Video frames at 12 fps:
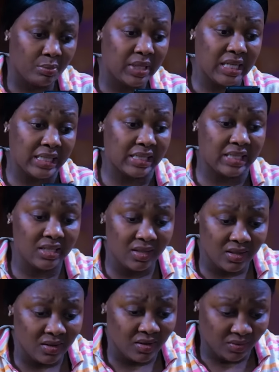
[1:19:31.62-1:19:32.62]
Please,
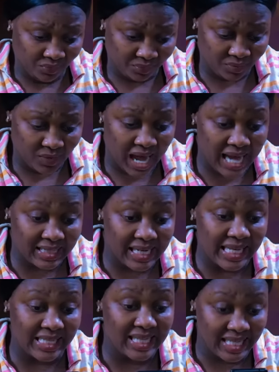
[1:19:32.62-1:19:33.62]

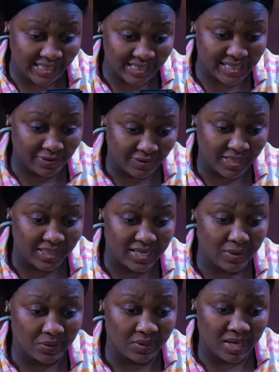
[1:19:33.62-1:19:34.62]
Agnes needs
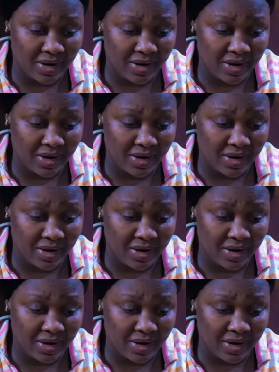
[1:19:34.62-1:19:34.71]
70,000